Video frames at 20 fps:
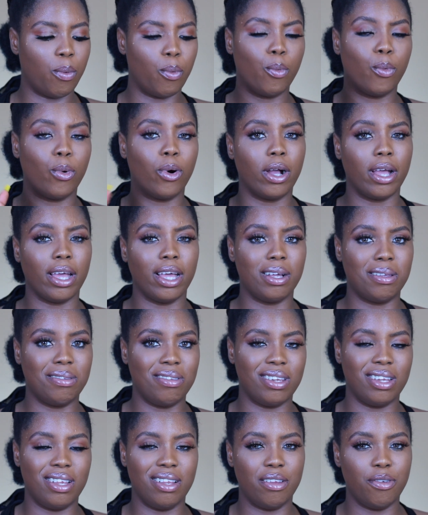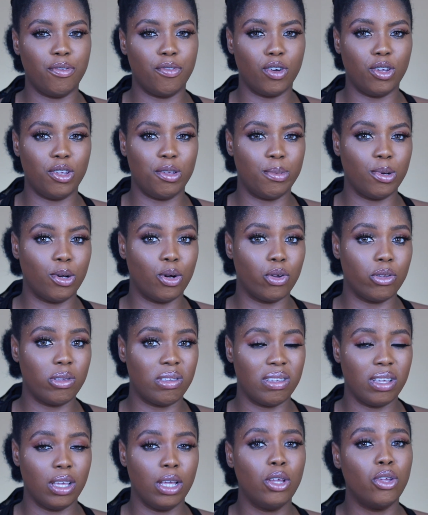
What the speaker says: will work excellently for you because